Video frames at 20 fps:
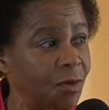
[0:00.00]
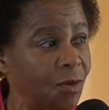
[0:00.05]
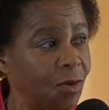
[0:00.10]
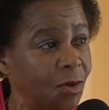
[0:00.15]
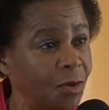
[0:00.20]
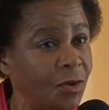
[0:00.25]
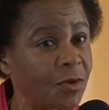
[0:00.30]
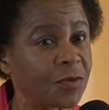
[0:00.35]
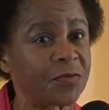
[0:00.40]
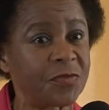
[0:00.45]

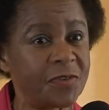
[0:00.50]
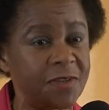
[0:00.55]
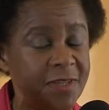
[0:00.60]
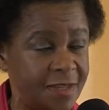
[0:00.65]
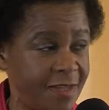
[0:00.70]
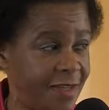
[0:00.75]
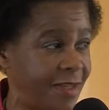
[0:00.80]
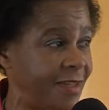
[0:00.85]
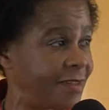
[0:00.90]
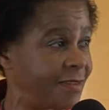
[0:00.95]
of
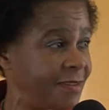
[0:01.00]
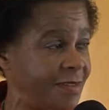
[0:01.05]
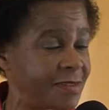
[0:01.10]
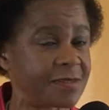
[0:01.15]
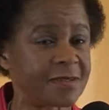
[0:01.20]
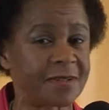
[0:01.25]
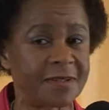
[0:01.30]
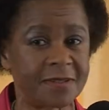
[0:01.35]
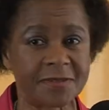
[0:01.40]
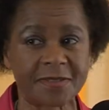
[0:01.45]
here in
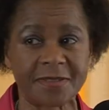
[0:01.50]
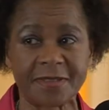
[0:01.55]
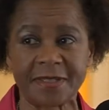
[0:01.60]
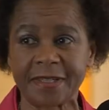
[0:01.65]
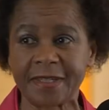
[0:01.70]
this country,